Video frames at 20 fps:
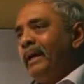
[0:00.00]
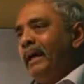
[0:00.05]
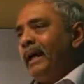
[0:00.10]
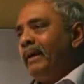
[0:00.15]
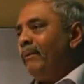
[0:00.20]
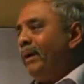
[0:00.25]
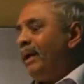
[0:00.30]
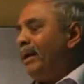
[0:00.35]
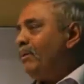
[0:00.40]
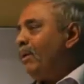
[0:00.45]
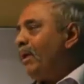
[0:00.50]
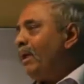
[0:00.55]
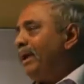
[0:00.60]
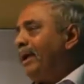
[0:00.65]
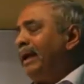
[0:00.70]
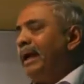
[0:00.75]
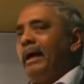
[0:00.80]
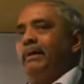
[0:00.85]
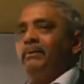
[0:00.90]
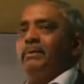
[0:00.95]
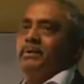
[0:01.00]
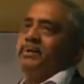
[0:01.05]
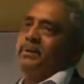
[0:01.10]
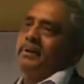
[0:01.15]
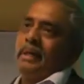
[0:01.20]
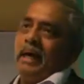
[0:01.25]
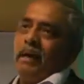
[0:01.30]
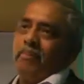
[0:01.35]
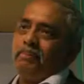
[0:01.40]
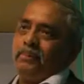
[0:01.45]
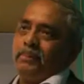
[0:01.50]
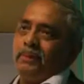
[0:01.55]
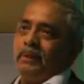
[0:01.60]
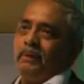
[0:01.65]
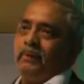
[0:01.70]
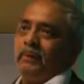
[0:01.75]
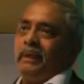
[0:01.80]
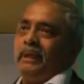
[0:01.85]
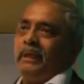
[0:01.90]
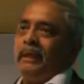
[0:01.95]
And when he walked in, I was
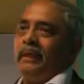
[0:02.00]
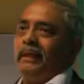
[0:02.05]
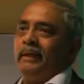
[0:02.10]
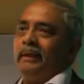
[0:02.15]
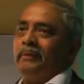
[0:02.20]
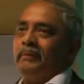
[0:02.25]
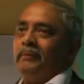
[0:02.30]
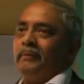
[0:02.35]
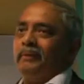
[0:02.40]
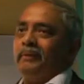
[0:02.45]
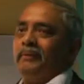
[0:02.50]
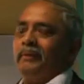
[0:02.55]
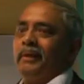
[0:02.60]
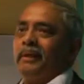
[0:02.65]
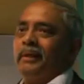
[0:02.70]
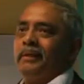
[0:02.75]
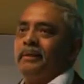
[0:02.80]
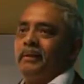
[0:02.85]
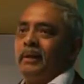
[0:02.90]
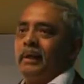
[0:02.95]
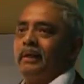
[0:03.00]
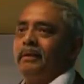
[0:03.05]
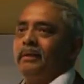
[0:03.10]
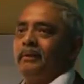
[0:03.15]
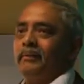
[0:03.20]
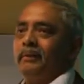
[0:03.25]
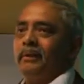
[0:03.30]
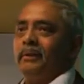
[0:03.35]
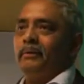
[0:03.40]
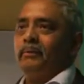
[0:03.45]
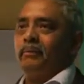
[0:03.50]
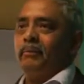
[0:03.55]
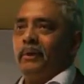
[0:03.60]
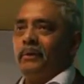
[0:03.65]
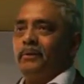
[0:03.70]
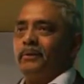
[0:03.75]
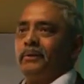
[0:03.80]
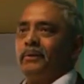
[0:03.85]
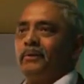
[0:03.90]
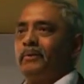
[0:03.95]
absolutely wonderstruck, because we
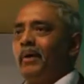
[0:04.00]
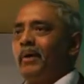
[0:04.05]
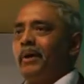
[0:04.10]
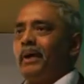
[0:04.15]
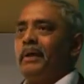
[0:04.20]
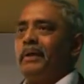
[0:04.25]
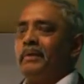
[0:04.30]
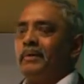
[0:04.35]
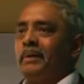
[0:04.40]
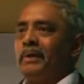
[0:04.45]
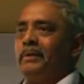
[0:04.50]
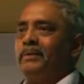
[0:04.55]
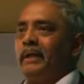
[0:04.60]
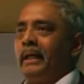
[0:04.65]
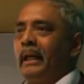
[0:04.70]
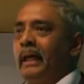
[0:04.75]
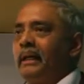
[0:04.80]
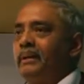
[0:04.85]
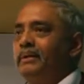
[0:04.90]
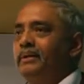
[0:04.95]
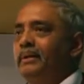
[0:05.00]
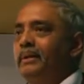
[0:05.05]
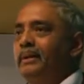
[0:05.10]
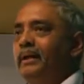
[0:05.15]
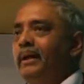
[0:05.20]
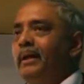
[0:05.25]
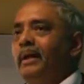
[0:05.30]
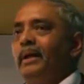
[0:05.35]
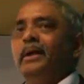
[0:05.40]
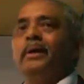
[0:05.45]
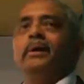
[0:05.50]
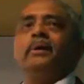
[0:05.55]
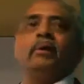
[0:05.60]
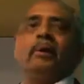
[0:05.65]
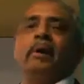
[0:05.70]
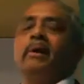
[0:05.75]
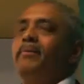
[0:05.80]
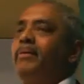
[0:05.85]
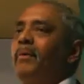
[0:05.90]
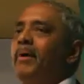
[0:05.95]
used to walk into his class
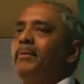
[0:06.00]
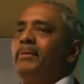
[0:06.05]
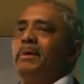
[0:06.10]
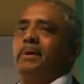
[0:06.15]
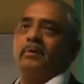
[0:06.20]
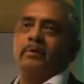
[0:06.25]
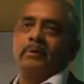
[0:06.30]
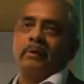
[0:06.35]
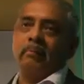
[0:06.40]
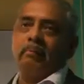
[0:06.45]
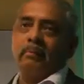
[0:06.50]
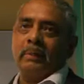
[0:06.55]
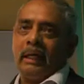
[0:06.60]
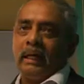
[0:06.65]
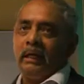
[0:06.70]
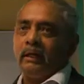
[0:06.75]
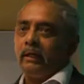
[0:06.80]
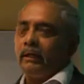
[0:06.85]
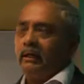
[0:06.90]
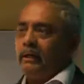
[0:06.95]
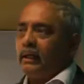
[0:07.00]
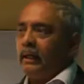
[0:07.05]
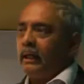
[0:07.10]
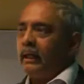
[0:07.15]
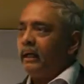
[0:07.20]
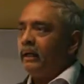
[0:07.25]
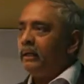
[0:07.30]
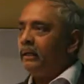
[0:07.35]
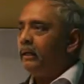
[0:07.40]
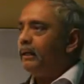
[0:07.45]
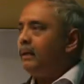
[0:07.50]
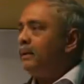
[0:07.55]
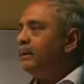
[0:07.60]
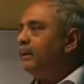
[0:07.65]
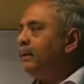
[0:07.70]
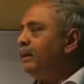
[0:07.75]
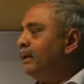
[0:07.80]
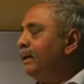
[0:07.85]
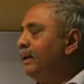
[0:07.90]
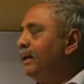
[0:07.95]
looking forward to some great learning. And
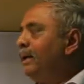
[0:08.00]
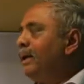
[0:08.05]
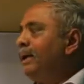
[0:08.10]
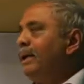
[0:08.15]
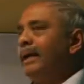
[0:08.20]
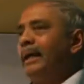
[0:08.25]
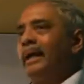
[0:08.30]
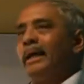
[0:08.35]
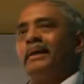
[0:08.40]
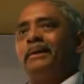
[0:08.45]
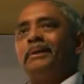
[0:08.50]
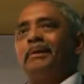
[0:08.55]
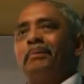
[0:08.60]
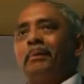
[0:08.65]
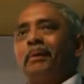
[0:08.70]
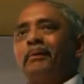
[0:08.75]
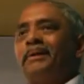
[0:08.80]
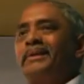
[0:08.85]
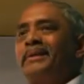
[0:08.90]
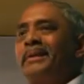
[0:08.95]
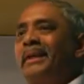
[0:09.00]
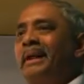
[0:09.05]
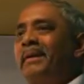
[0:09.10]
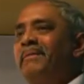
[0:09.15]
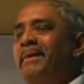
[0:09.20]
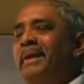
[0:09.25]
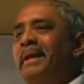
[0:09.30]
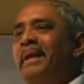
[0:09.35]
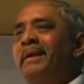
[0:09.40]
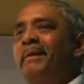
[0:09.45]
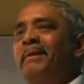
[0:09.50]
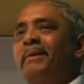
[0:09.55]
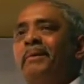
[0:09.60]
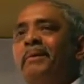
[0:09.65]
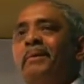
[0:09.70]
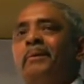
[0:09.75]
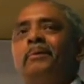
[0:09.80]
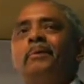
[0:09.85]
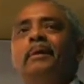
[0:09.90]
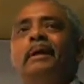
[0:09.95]
here is a professor coming in
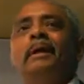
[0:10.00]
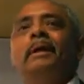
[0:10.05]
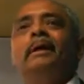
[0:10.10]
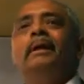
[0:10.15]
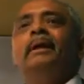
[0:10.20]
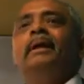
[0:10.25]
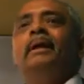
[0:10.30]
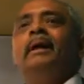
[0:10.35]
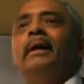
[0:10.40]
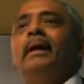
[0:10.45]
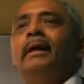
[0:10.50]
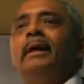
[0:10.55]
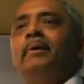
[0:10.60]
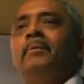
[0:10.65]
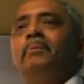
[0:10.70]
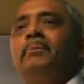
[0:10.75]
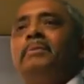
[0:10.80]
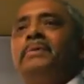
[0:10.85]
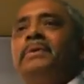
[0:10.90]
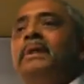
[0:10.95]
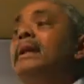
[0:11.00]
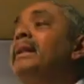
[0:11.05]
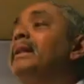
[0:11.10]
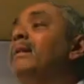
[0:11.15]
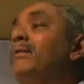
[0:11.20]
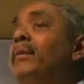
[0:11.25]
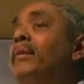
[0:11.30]
to sit in the